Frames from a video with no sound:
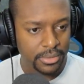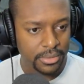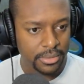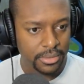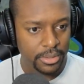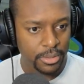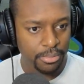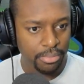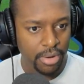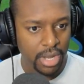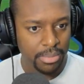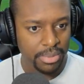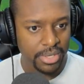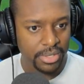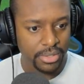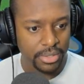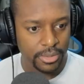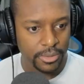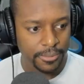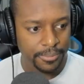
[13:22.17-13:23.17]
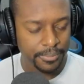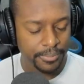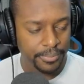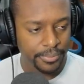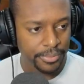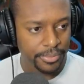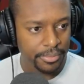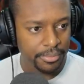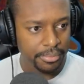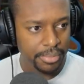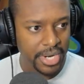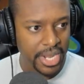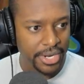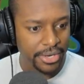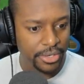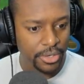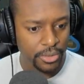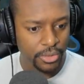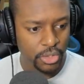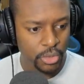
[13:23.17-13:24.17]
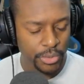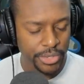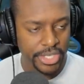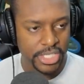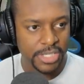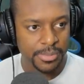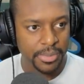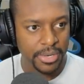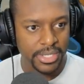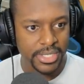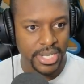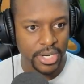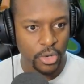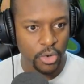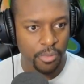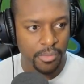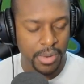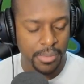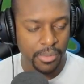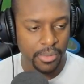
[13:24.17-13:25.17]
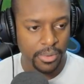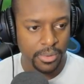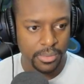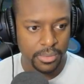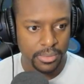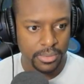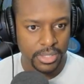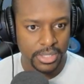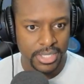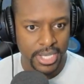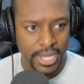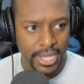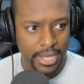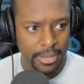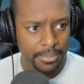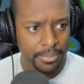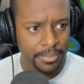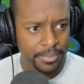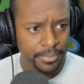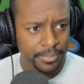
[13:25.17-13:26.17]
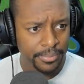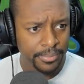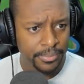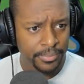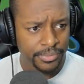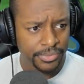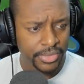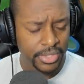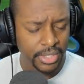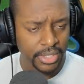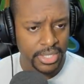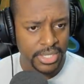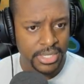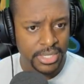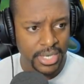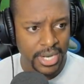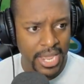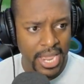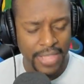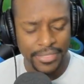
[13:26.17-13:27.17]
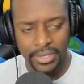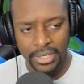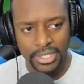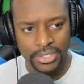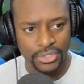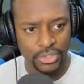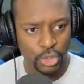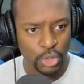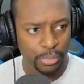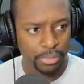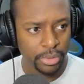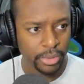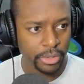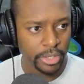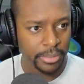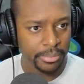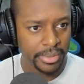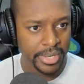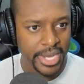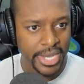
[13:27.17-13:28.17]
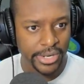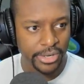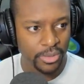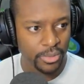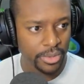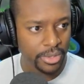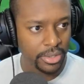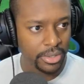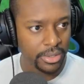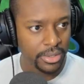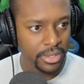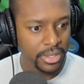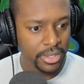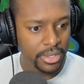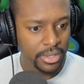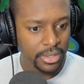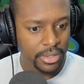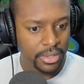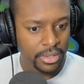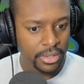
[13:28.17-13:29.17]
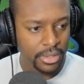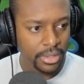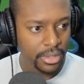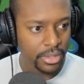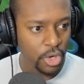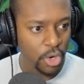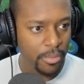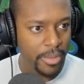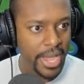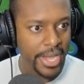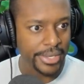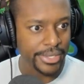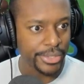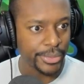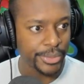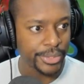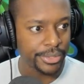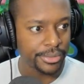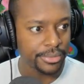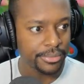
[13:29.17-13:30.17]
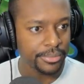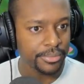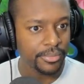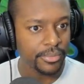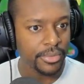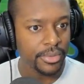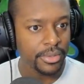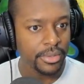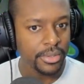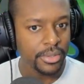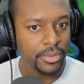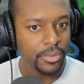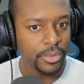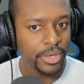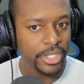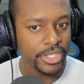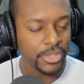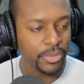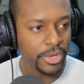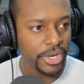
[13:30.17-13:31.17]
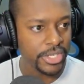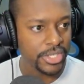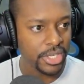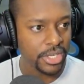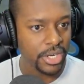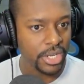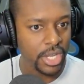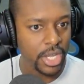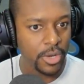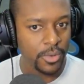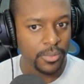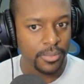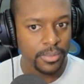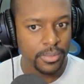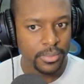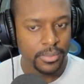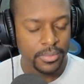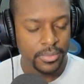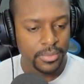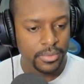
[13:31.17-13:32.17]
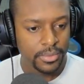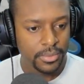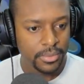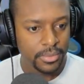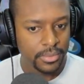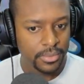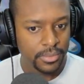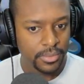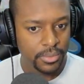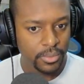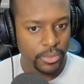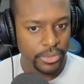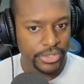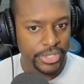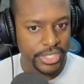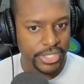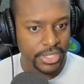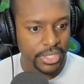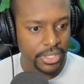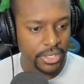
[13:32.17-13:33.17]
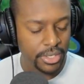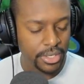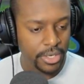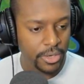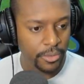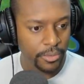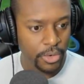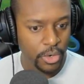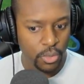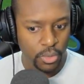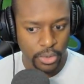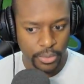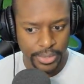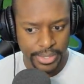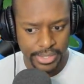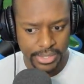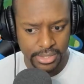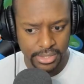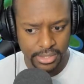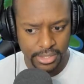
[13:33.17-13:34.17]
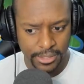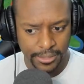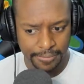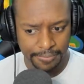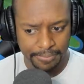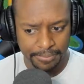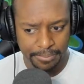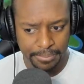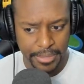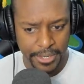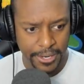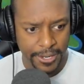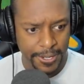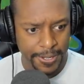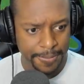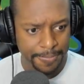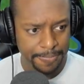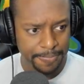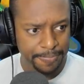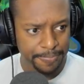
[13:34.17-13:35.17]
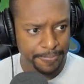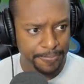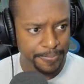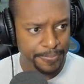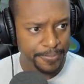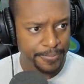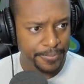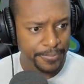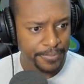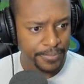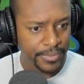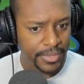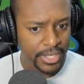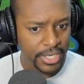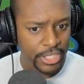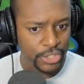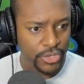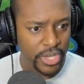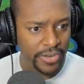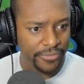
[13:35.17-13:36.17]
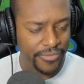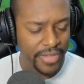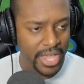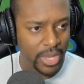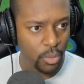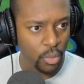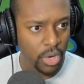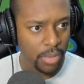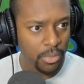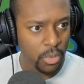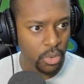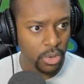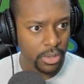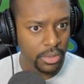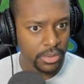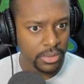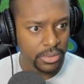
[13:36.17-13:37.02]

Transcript: You probably do. But I don't know when it spawns. I don't remember the time the list said. I had the list still pulled up, but I don't wanna go back to it. We're just we're just gonna go. We're just gonna go, no worries. But um let's try to find one more.